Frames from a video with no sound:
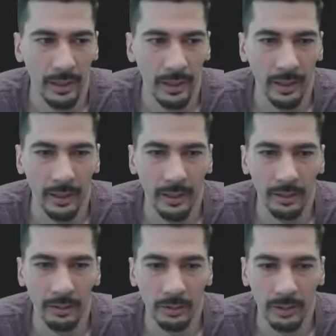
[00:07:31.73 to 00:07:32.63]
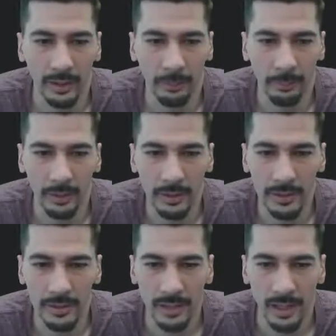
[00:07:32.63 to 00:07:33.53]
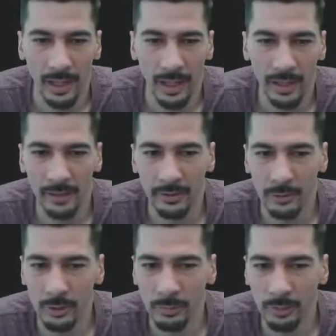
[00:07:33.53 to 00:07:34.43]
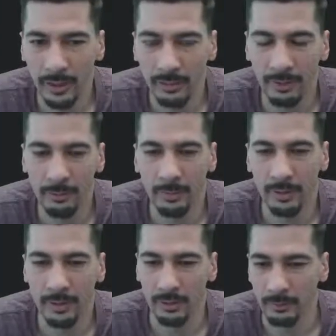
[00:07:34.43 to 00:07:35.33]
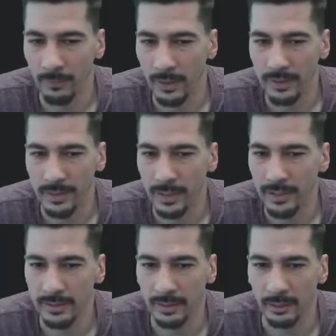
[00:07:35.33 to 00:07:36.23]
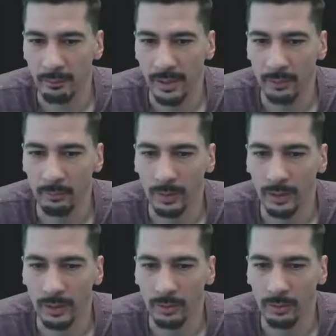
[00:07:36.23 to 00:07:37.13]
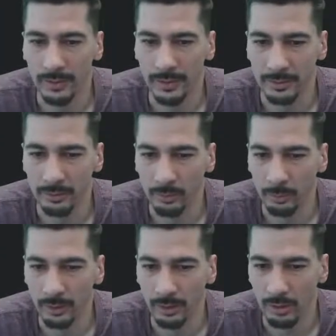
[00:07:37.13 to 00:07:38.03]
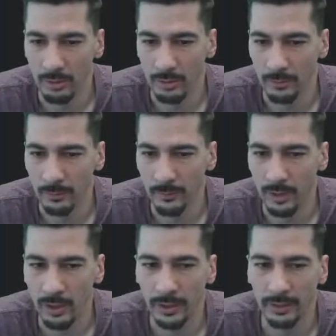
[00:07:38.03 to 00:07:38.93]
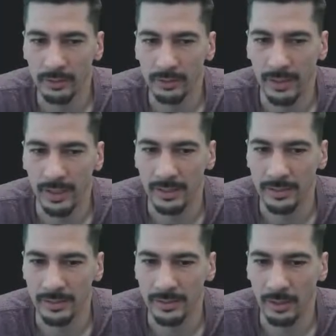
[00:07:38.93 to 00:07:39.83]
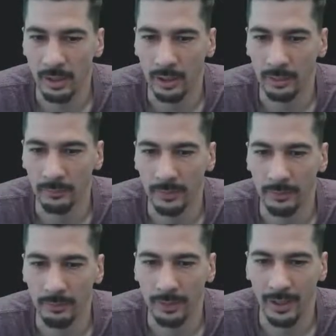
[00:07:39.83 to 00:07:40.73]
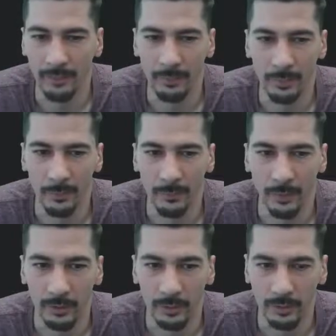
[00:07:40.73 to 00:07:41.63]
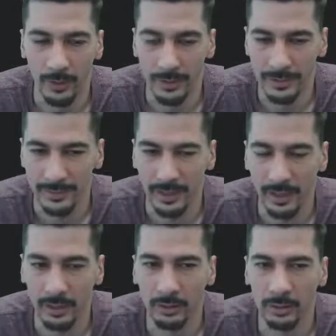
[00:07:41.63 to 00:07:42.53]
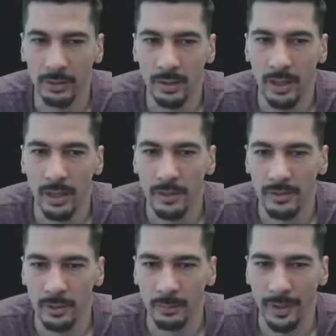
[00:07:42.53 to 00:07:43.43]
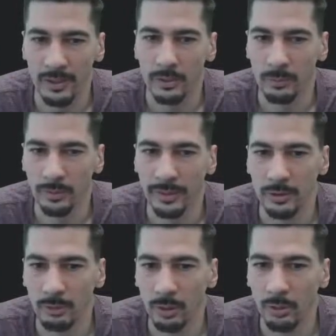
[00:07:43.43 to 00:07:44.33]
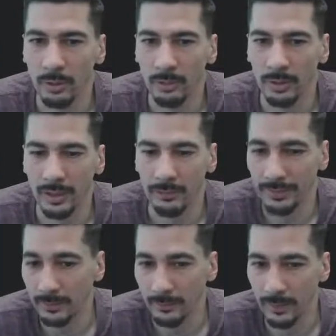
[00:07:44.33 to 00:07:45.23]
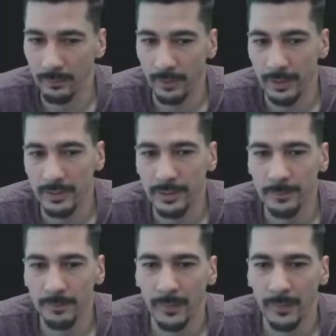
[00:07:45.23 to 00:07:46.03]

and look at appearance, you can play around with like your font sizing and make it where, you know, this is a little bit larger font size. Um, if you have a preferred font style, certain pages will let you load up your kind of default fonts.